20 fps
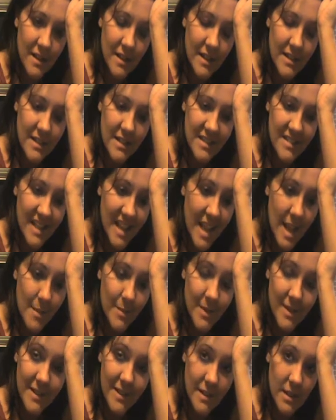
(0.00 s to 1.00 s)
he's
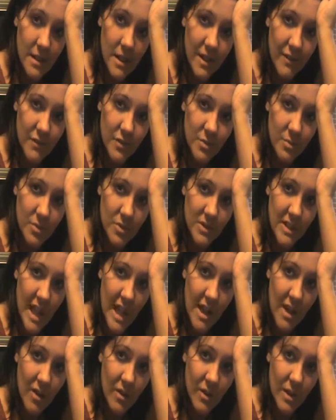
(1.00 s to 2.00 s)
happy and comfortable
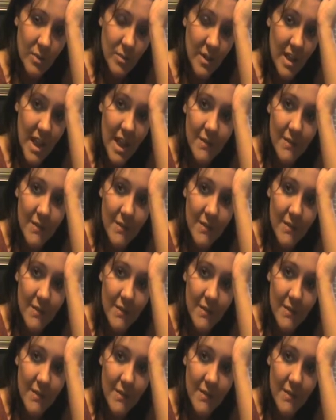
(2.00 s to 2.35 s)
now and we